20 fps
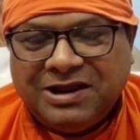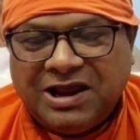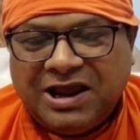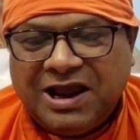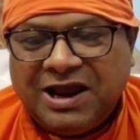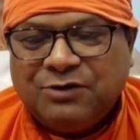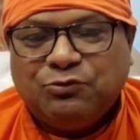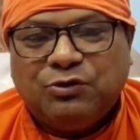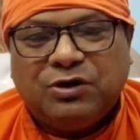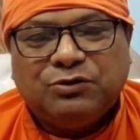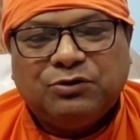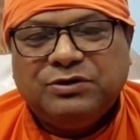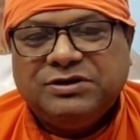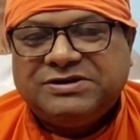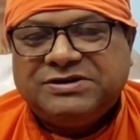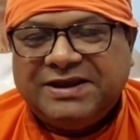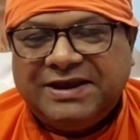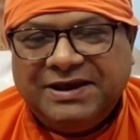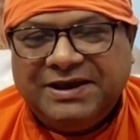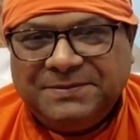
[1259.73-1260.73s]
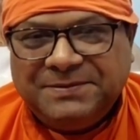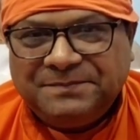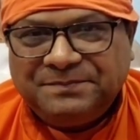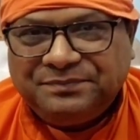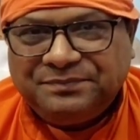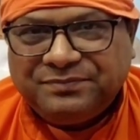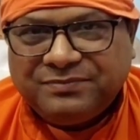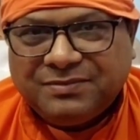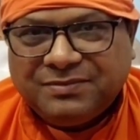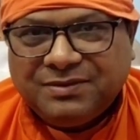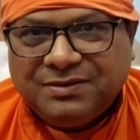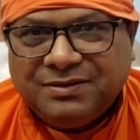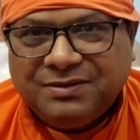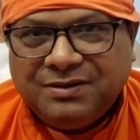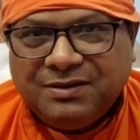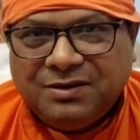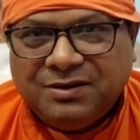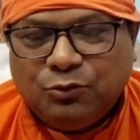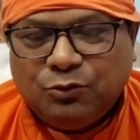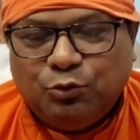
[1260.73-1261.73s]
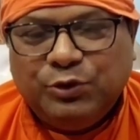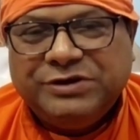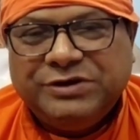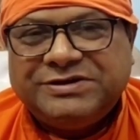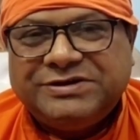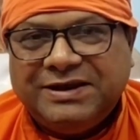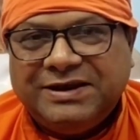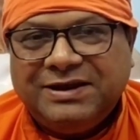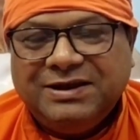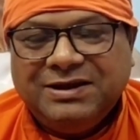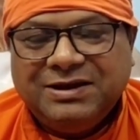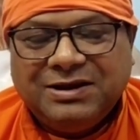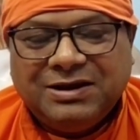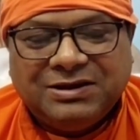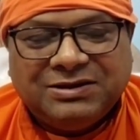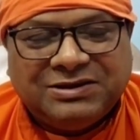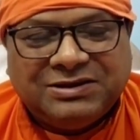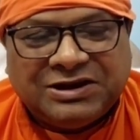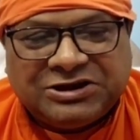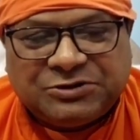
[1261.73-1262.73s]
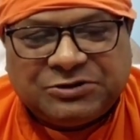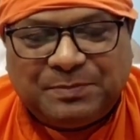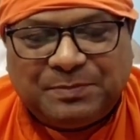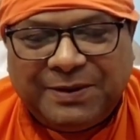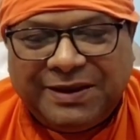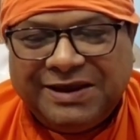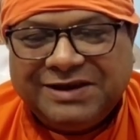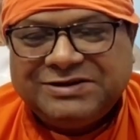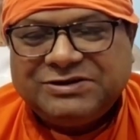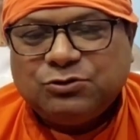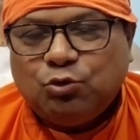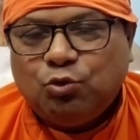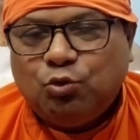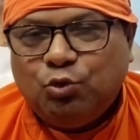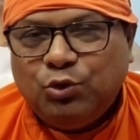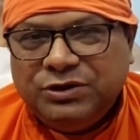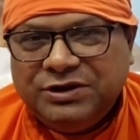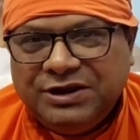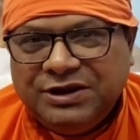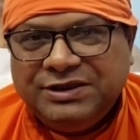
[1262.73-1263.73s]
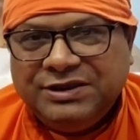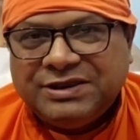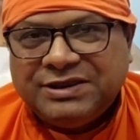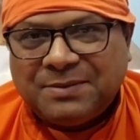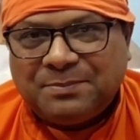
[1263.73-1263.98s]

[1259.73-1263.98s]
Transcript: And what we say? We say that space within